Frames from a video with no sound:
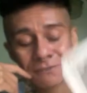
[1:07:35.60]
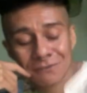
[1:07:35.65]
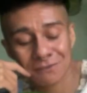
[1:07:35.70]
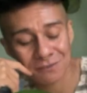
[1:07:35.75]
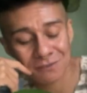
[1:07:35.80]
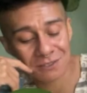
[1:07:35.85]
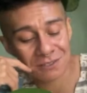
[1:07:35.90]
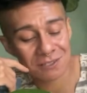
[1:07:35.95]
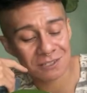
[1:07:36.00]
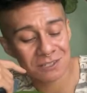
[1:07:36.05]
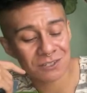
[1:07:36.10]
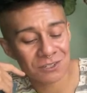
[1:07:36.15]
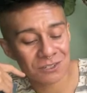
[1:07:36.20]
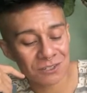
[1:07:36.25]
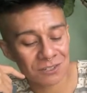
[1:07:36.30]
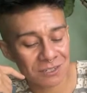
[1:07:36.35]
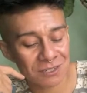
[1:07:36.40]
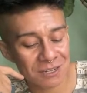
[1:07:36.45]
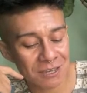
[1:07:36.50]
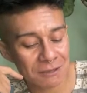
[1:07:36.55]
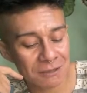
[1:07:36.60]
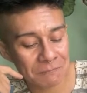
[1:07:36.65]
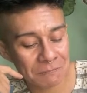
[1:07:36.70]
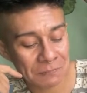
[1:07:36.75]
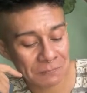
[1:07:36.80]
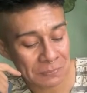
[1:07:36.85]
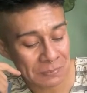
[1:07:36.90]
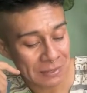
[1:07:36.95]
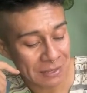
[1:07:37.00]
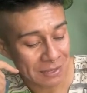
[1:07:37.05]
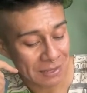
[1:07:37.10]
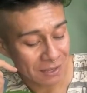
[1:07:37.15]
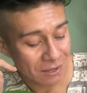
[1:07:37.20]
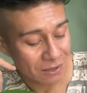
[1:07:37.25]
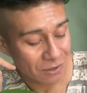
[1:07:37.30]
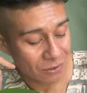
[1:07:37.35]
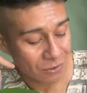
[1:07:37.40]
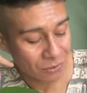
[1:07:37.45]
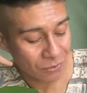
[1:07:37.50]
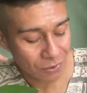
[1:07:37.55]
decision today,
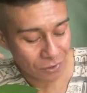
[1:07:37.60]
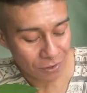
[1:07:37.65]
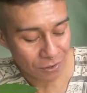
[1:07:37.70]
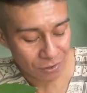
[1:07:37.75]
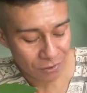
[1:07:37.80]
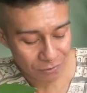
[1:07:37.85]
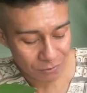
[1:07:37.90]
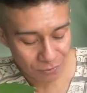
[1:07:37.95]
or